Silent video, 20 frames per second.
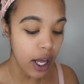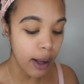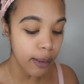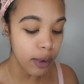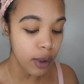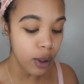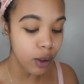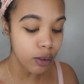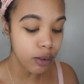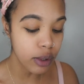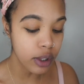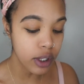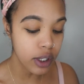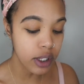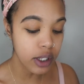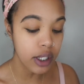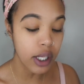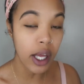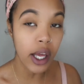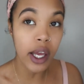You go
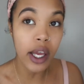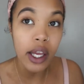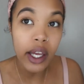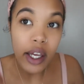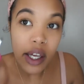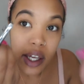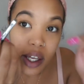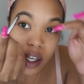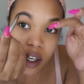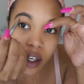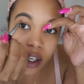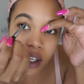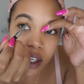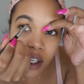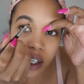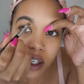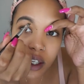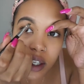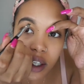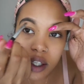say.
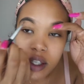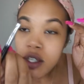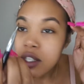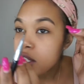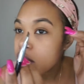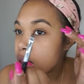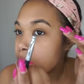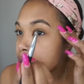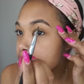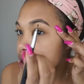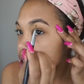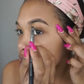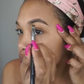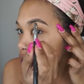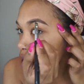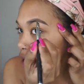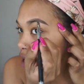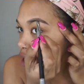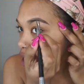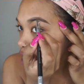Let me
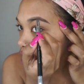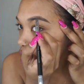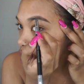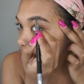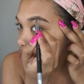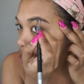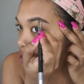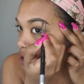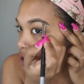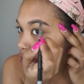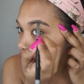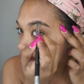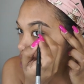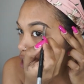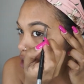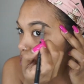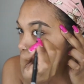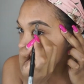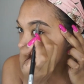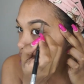see now. I do the same
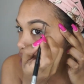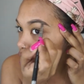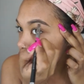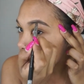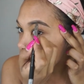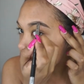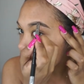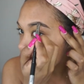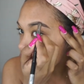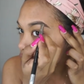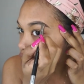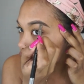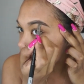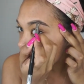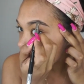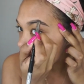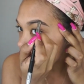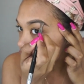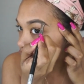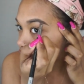thing with the other one. I
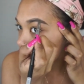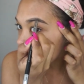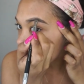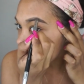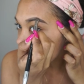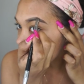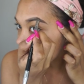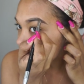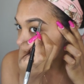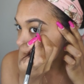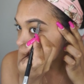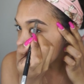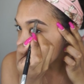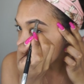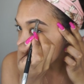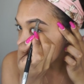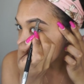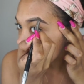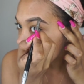shade first.